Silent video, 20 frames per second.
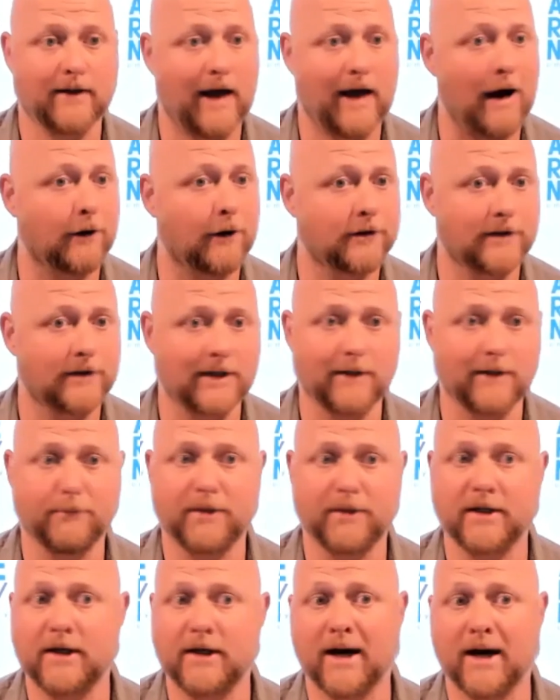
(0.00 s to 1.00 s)
House
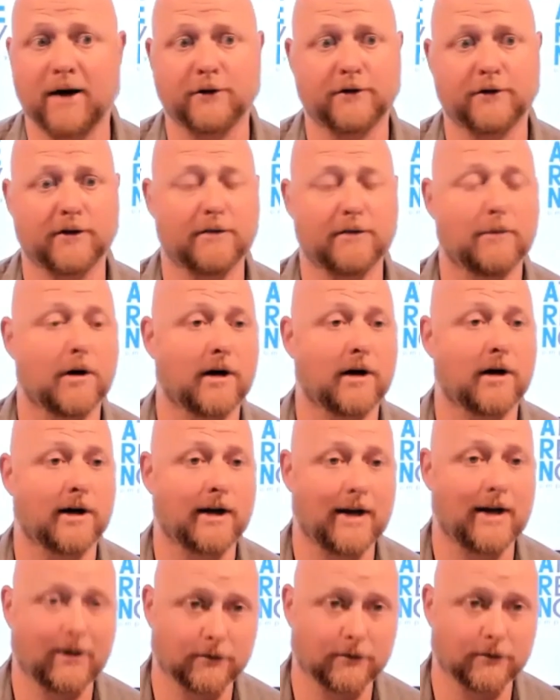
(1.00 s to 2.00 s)
empty, house on the
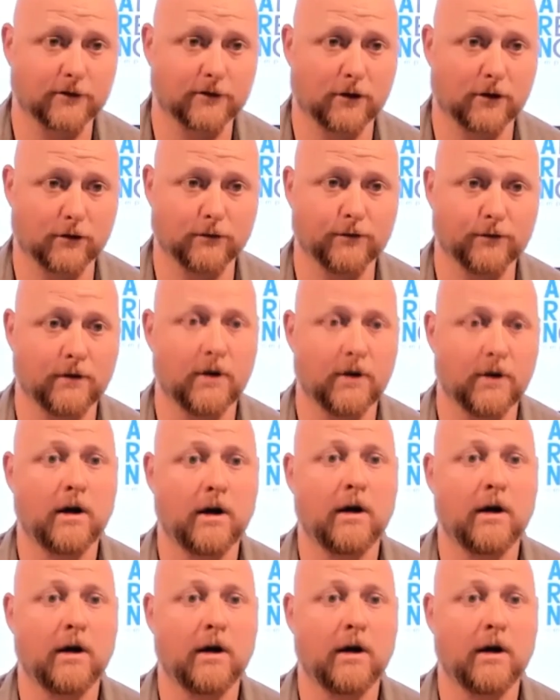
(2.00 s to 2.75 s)
market, house sold.